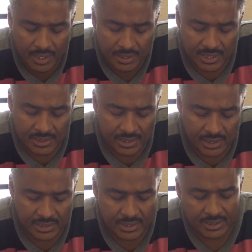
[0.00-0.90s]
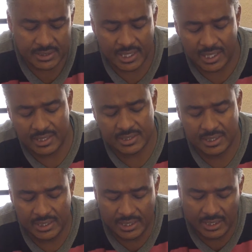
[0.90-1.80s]
He says it
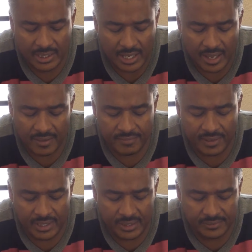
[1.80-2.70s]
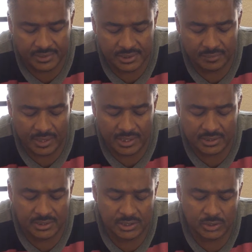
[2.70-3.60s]
scarcely ever leaves him and
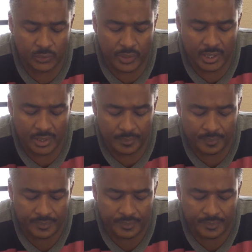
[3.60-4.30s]
is destroying him.